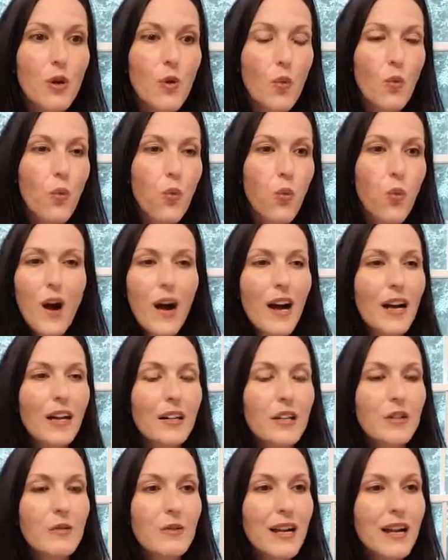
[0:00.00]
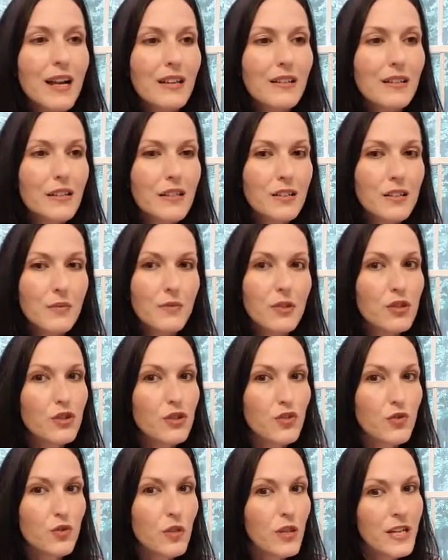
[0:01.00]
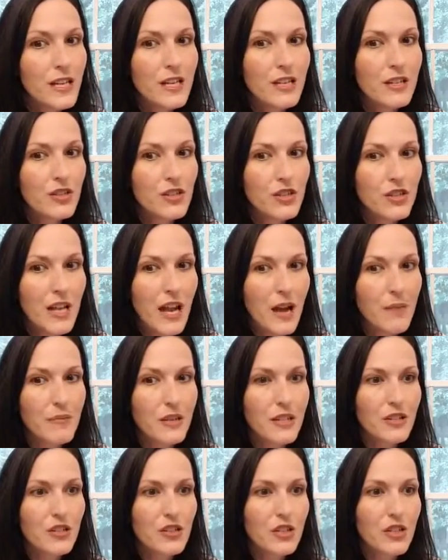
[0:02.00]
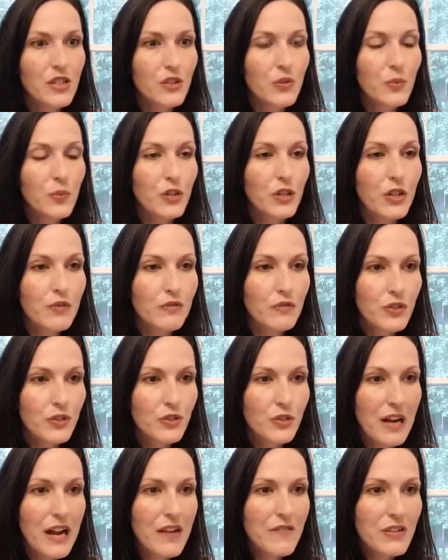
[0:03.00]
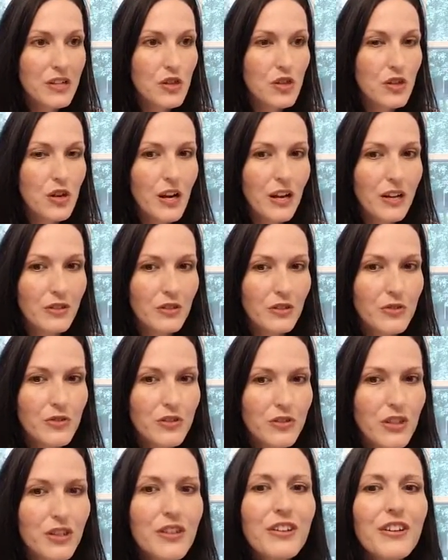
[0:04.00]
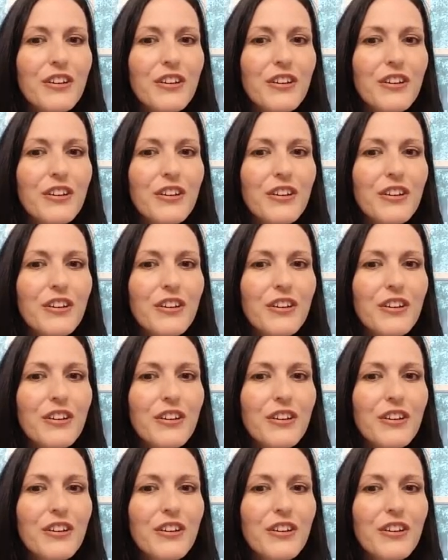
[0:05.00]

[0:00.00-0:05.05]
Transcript: Why do you act like something strange is happening to you whenever you're having trials?